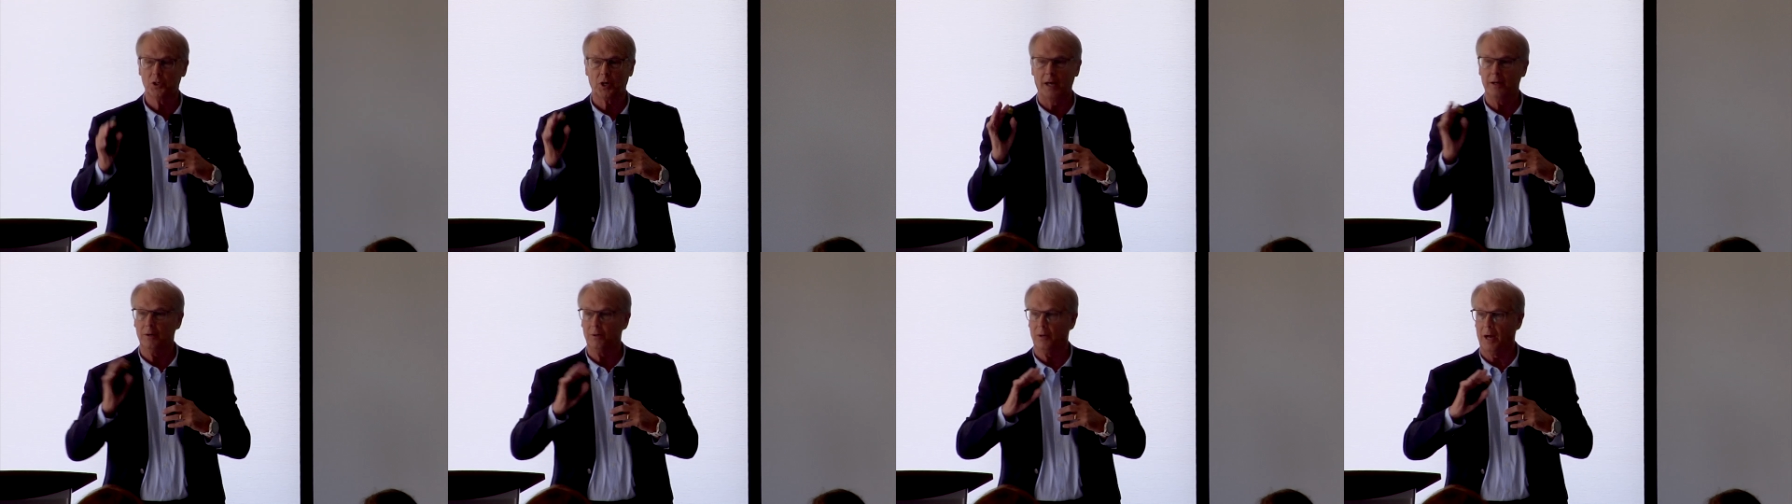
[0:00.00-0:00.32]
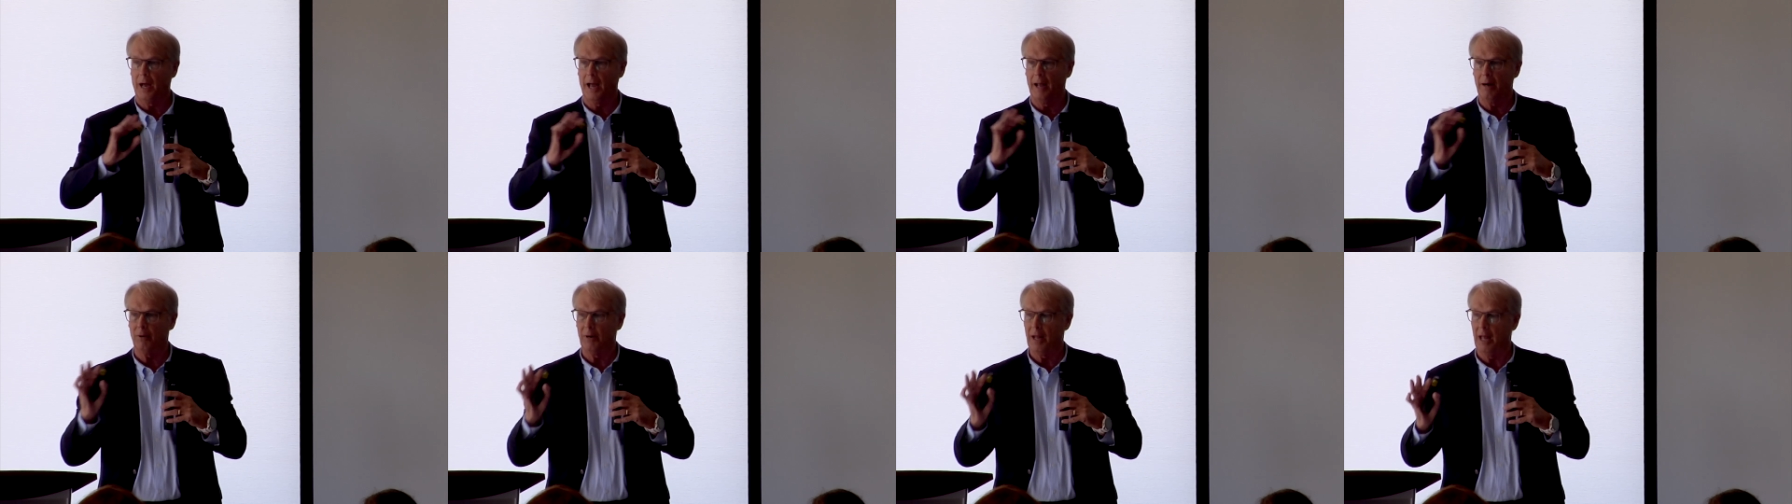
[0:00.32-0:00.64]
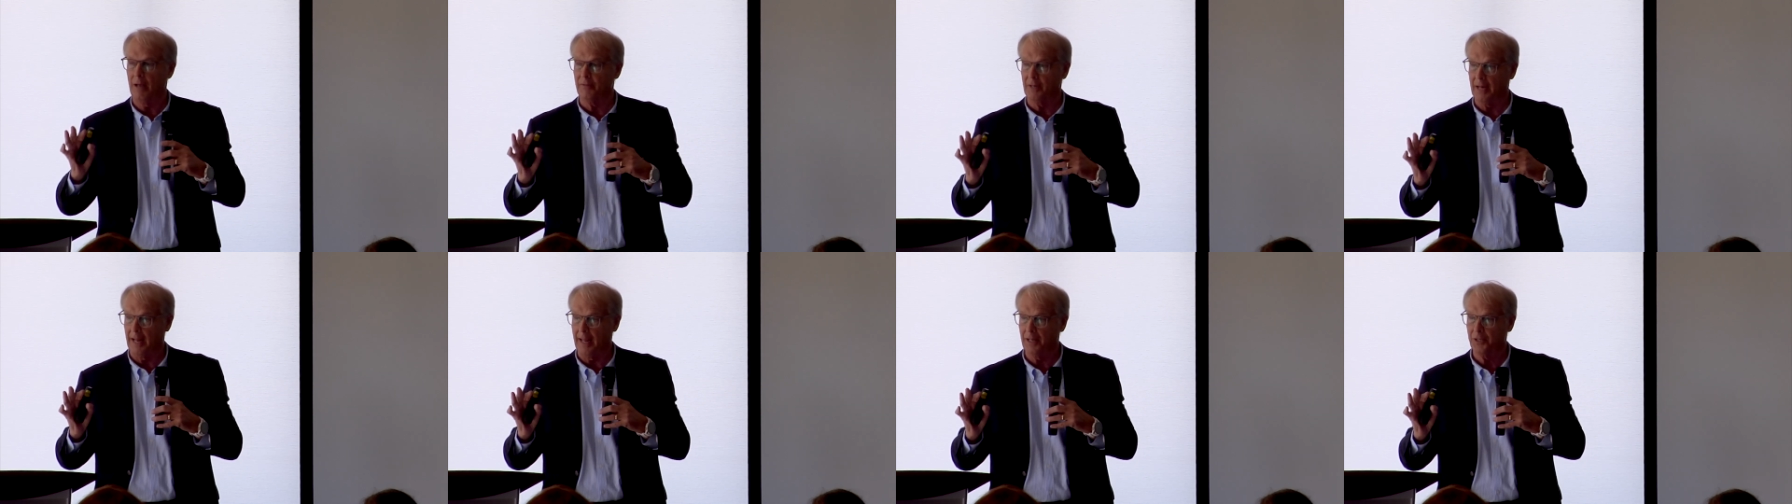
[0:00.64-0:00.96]
I don't
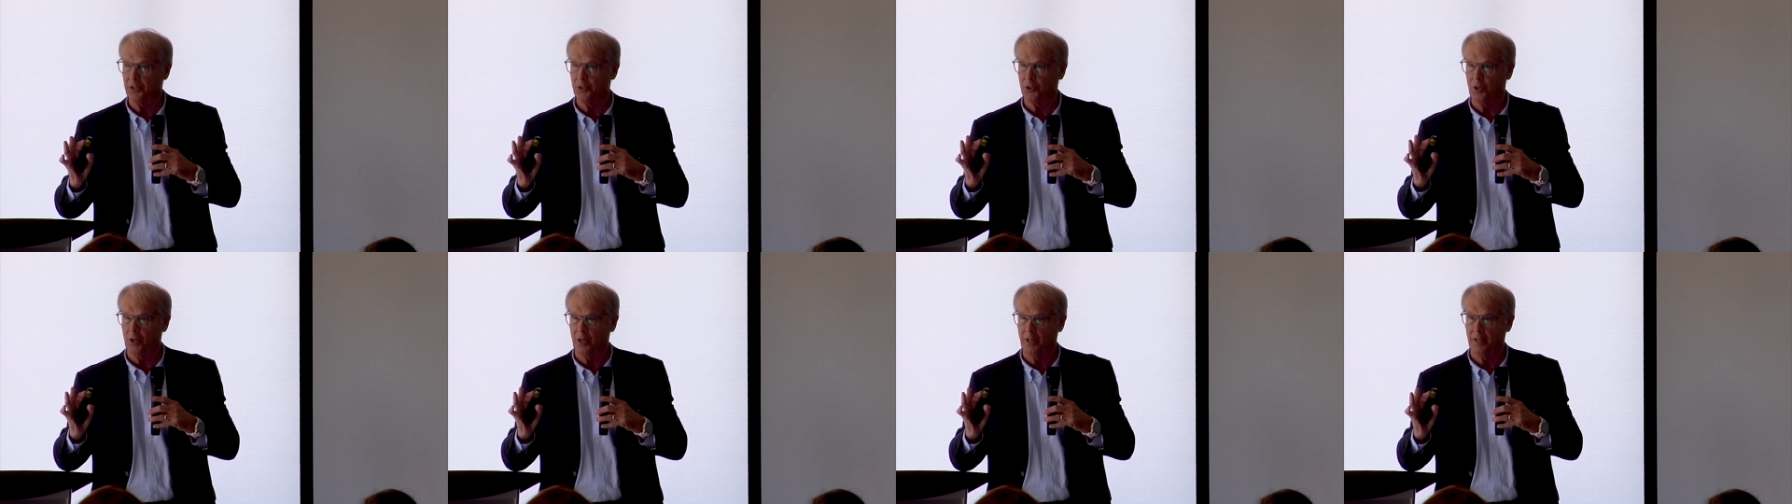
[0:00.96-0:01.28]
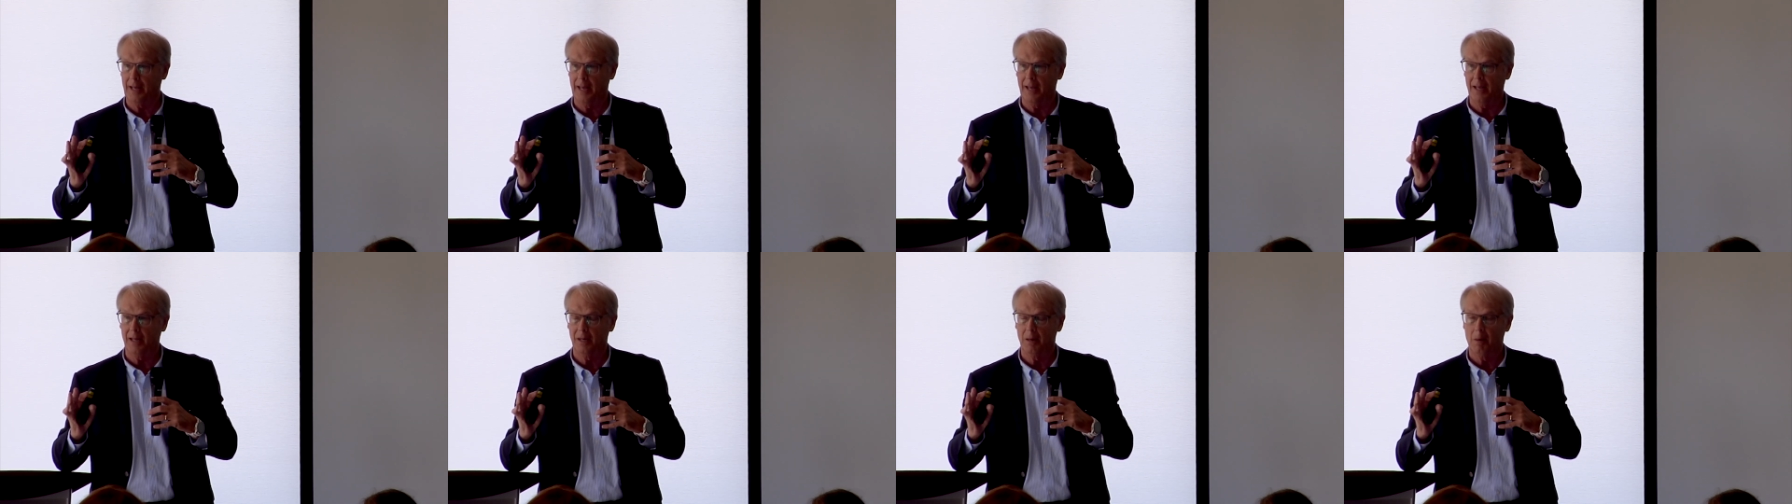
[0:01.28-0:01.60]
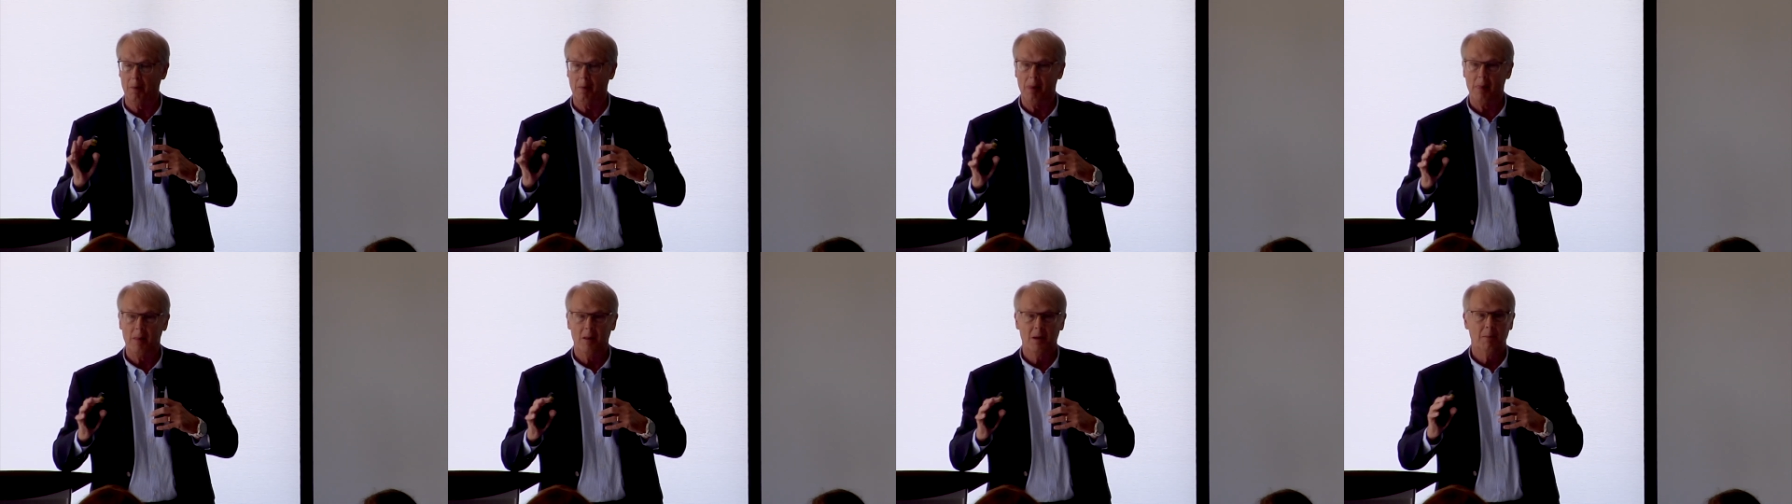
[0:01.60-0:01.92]
have an answer to that,
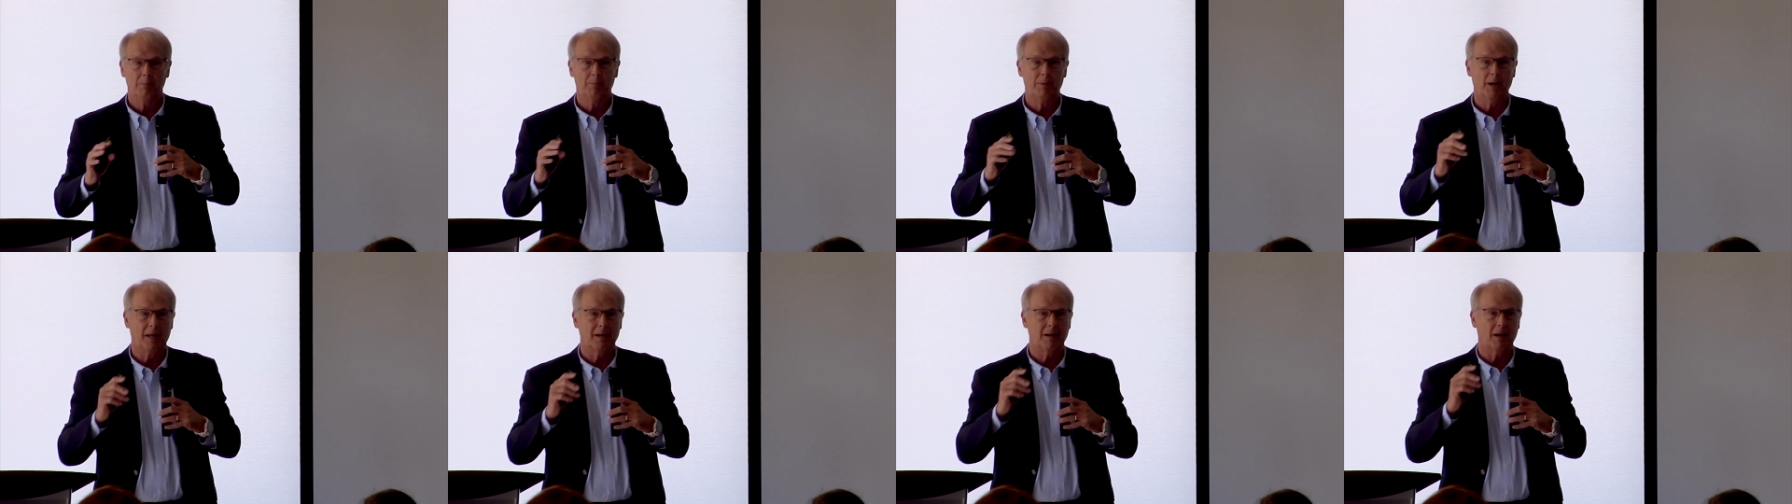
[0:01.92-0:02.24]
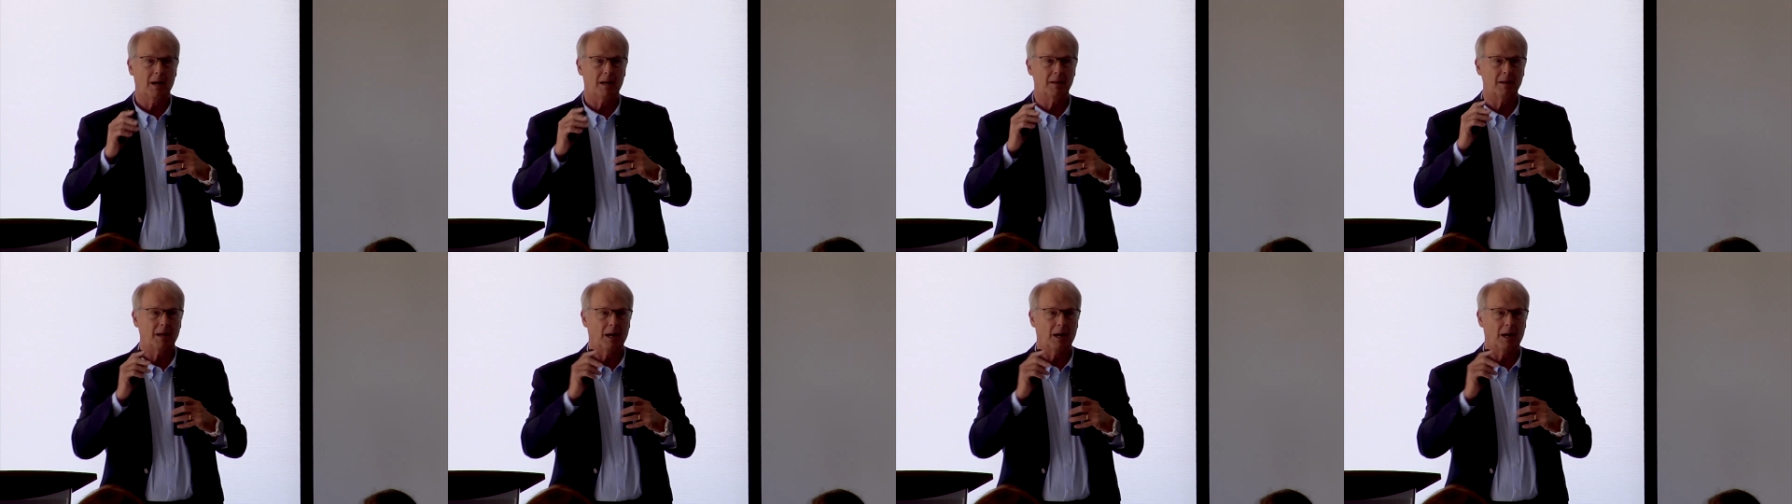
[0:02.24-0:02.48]
but